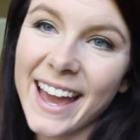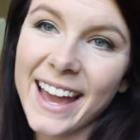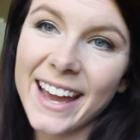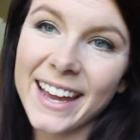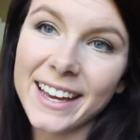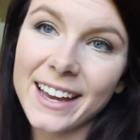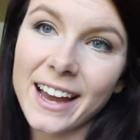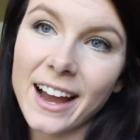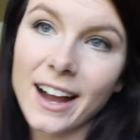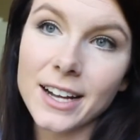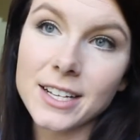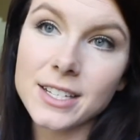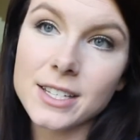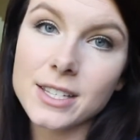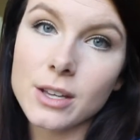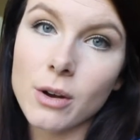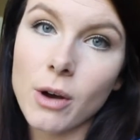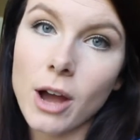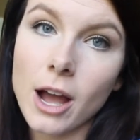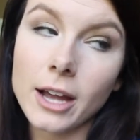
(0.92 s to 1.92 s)
Hey guys,
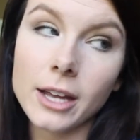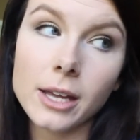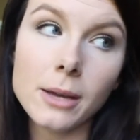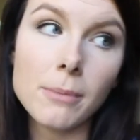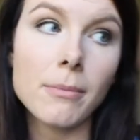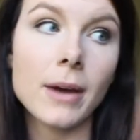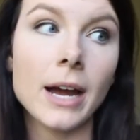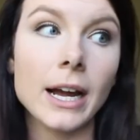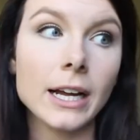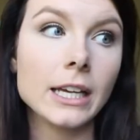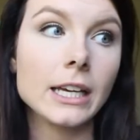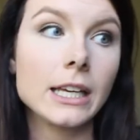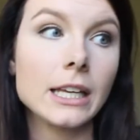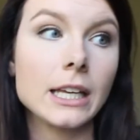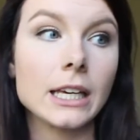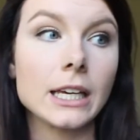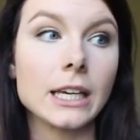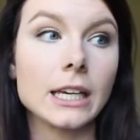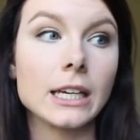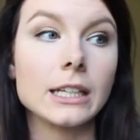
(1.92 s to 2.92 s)
so I am back
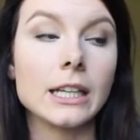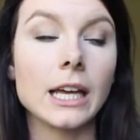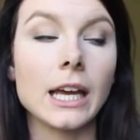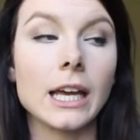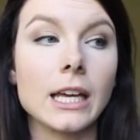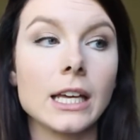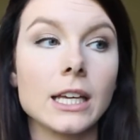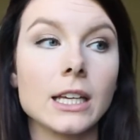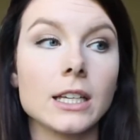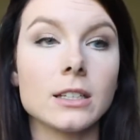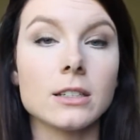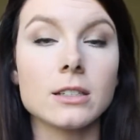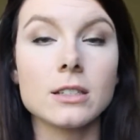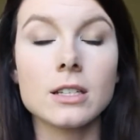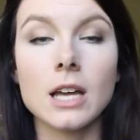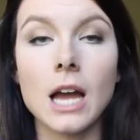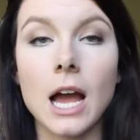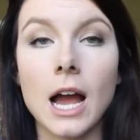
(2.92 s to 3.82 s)
again and